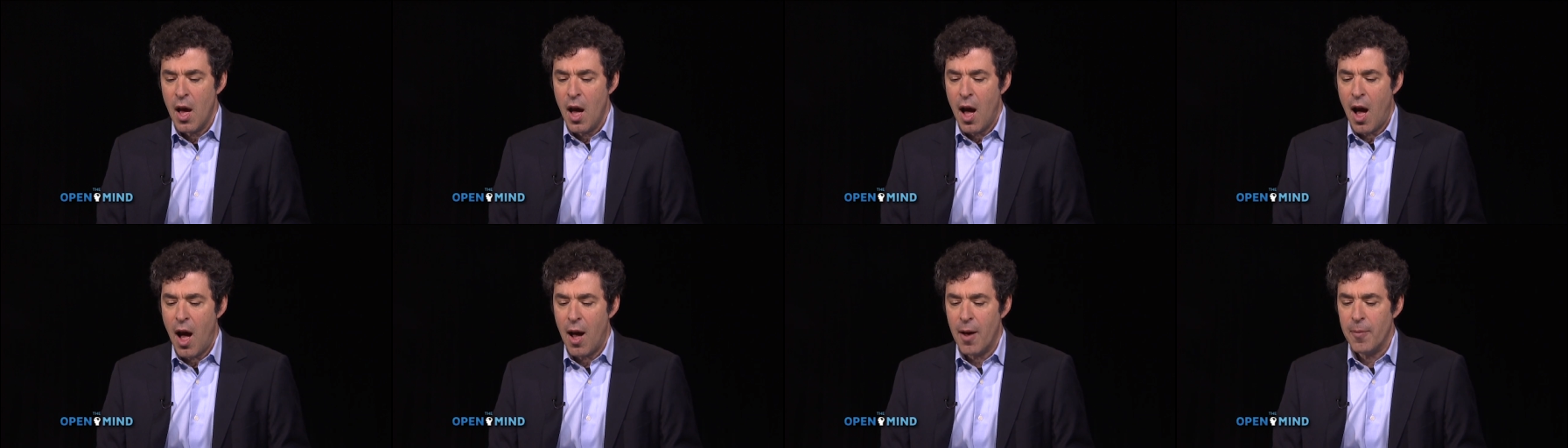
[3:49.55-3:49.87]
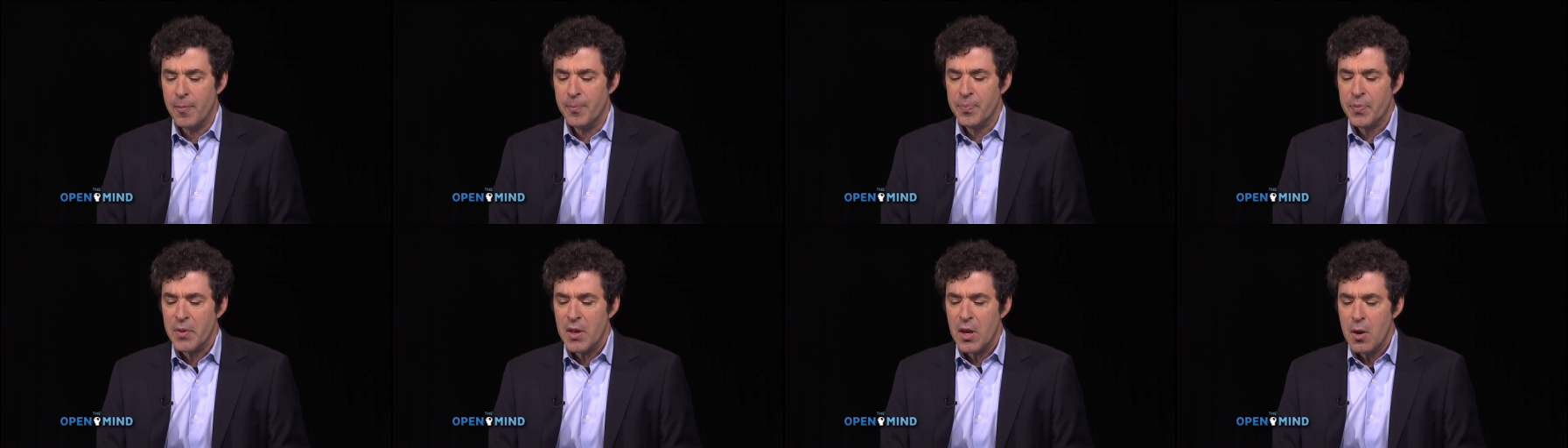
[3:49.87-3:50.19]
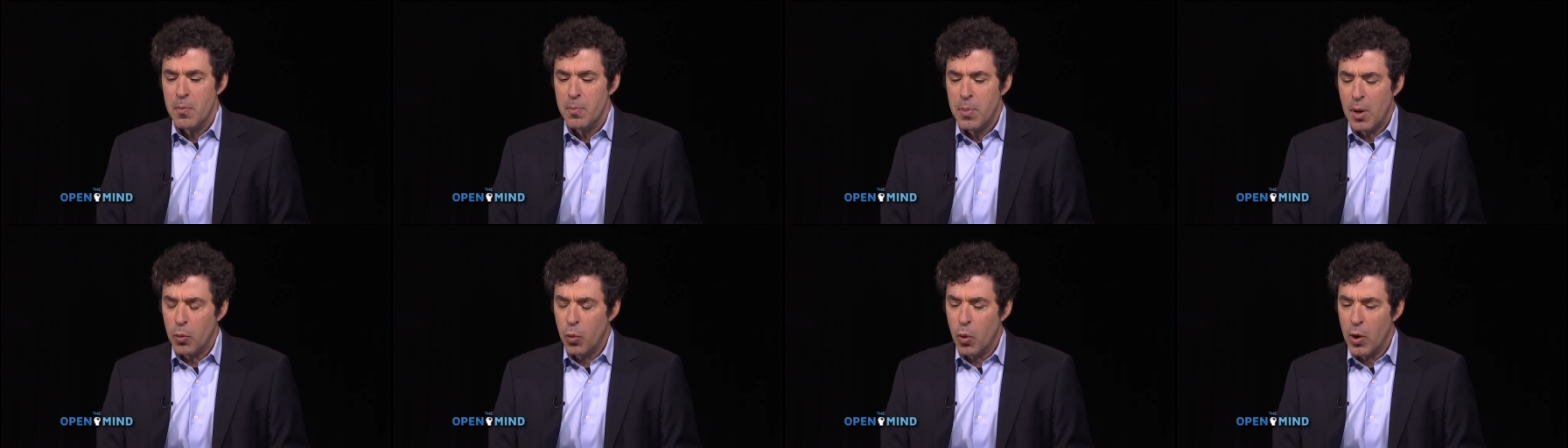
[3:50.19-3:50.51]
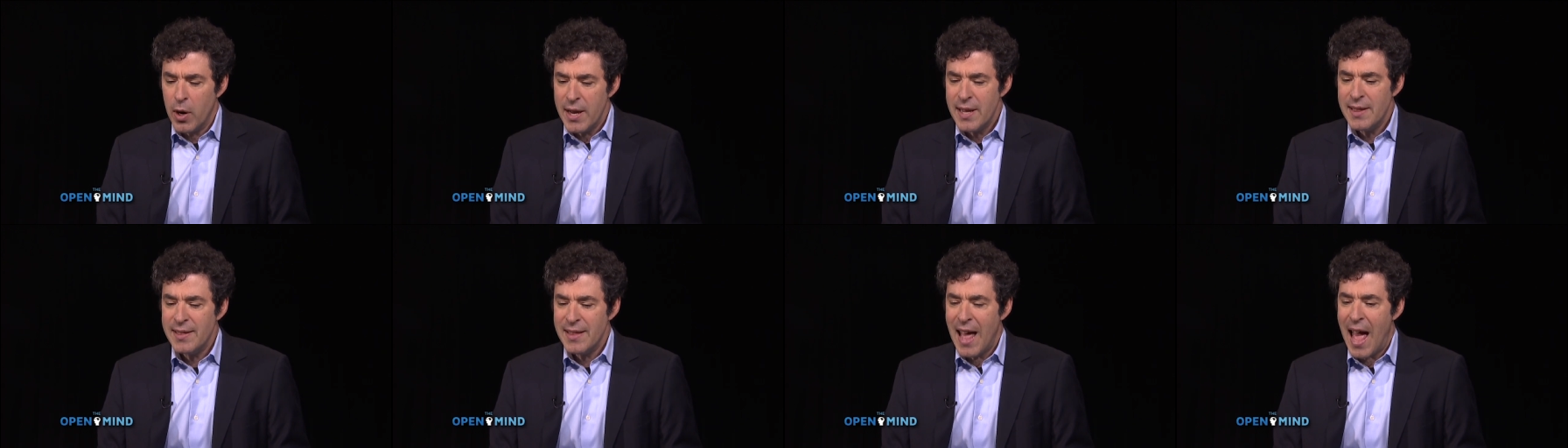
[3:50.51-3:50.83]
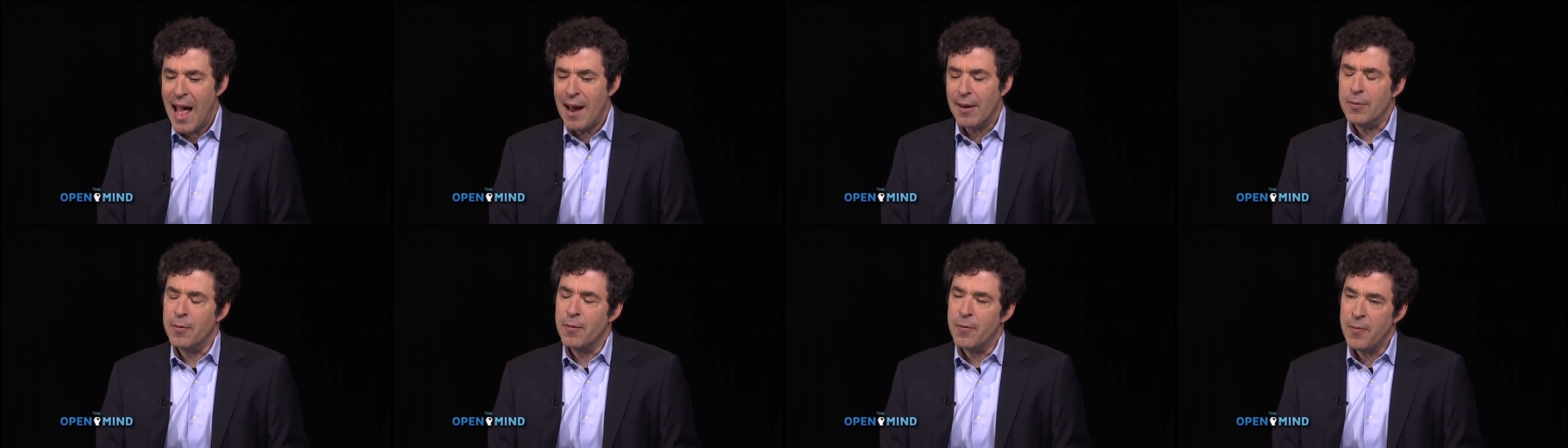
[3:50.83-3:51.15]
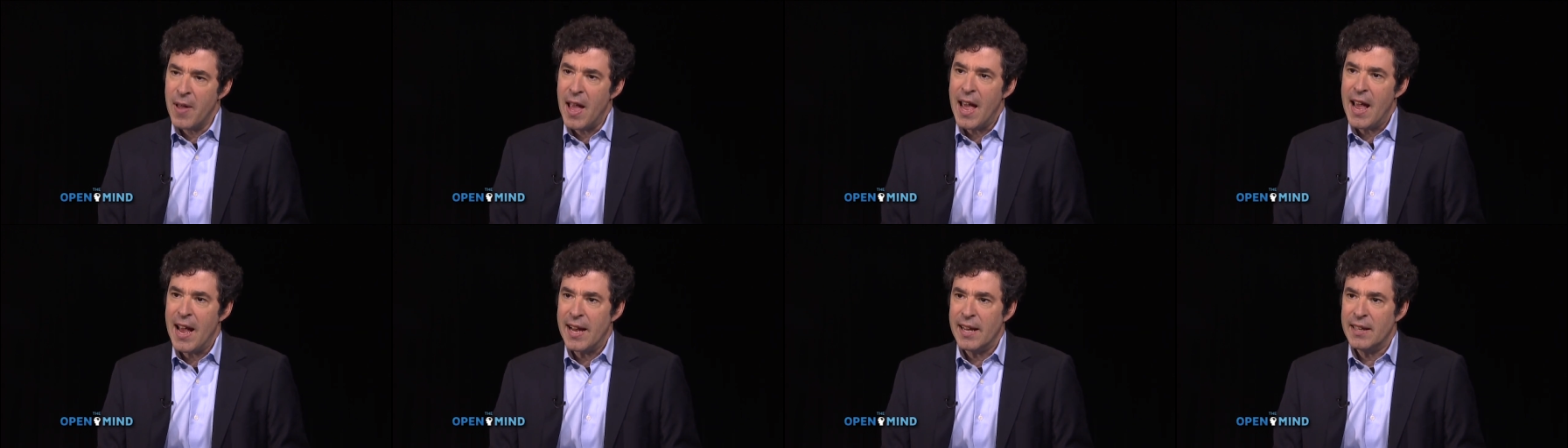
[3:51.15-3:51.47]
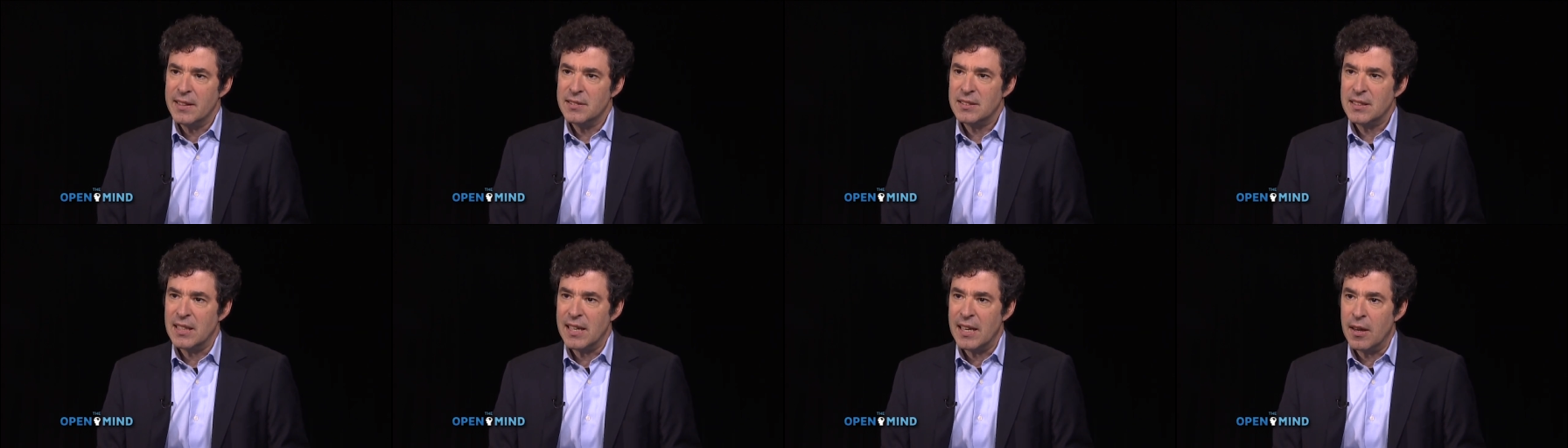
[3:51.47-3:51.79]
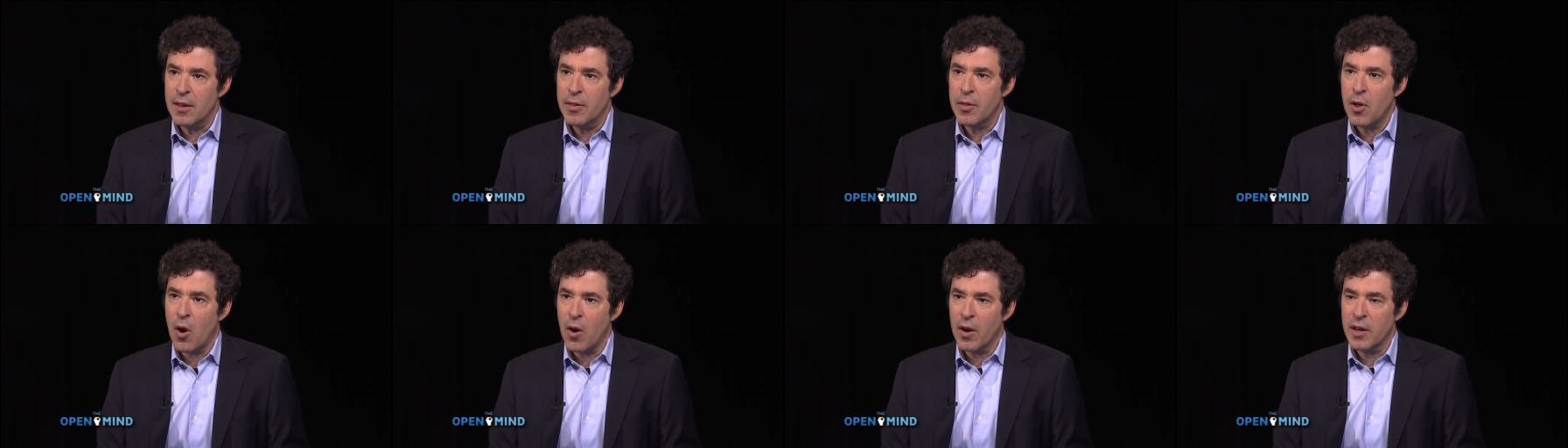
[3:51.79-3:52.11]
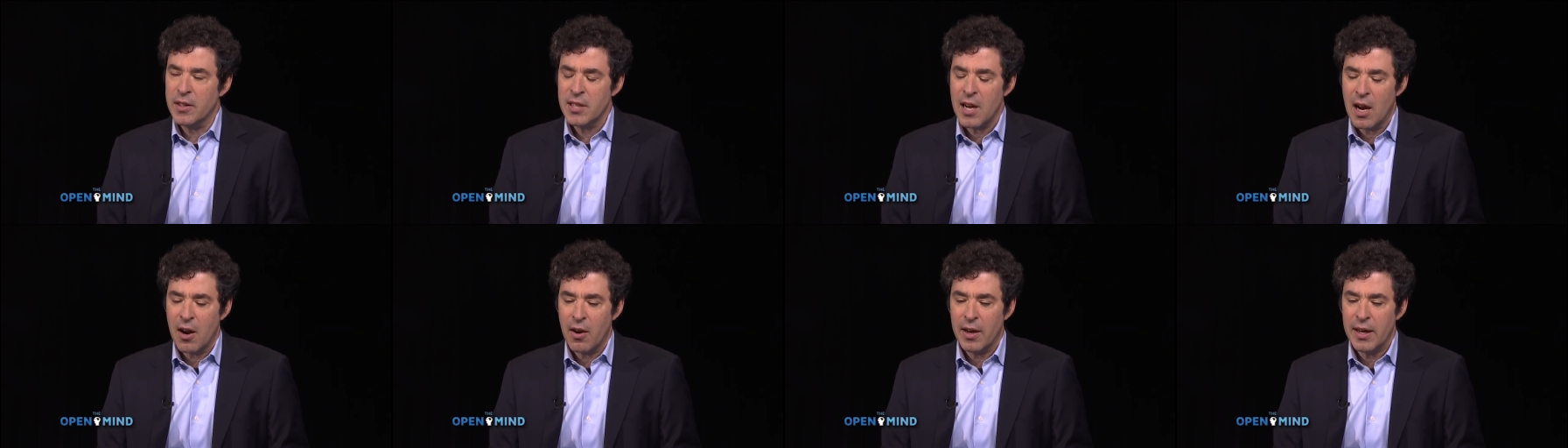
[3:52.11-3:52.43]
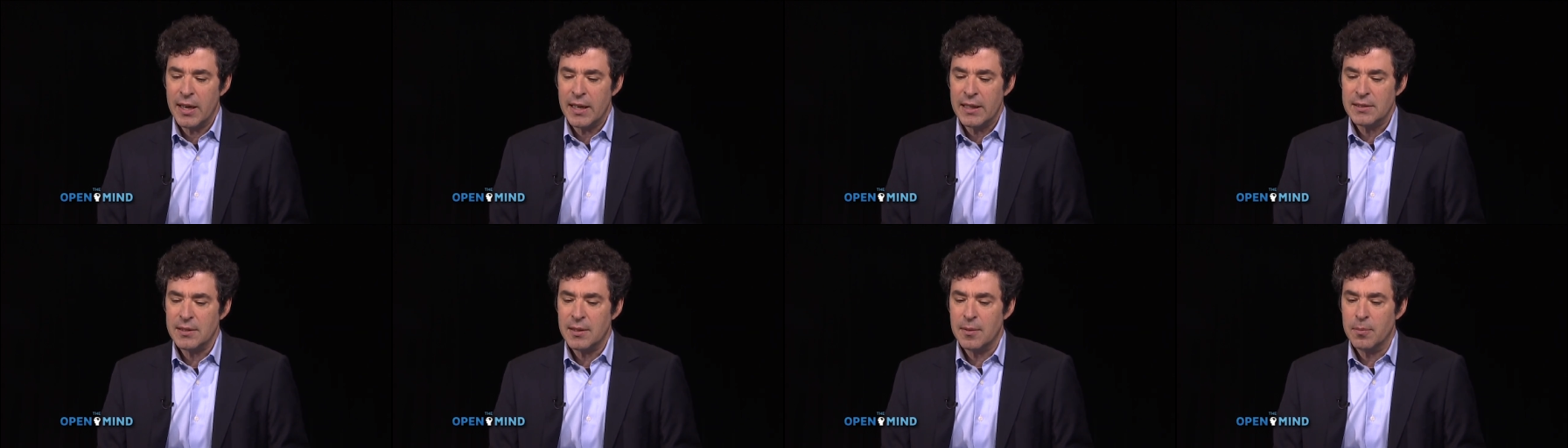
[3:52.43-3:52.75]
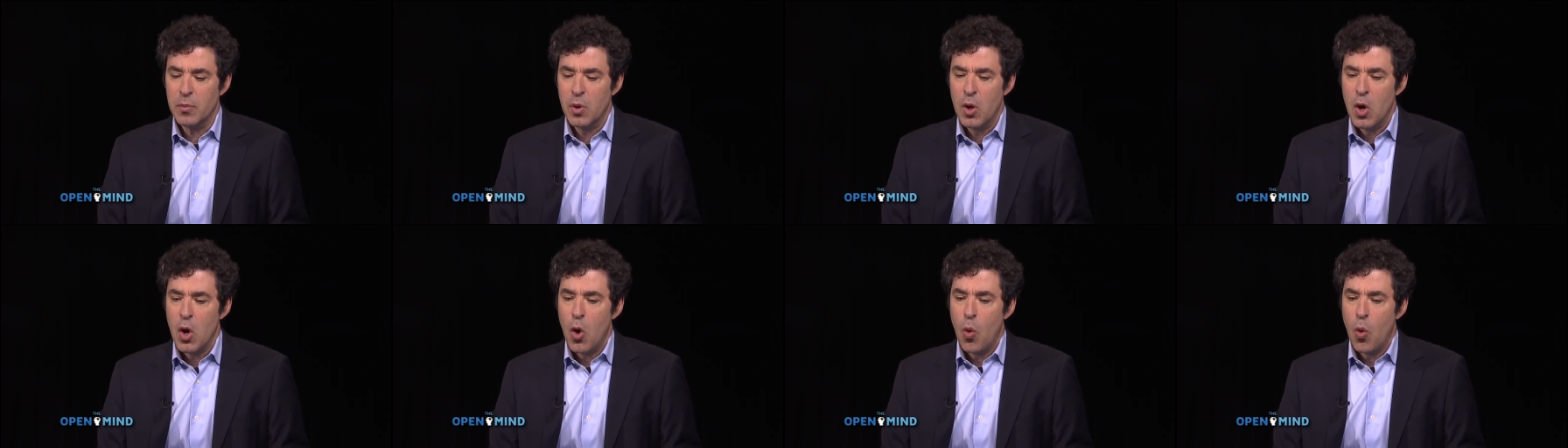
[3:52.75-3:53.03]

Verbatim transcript: Um, but we're in that phase in authoritarianism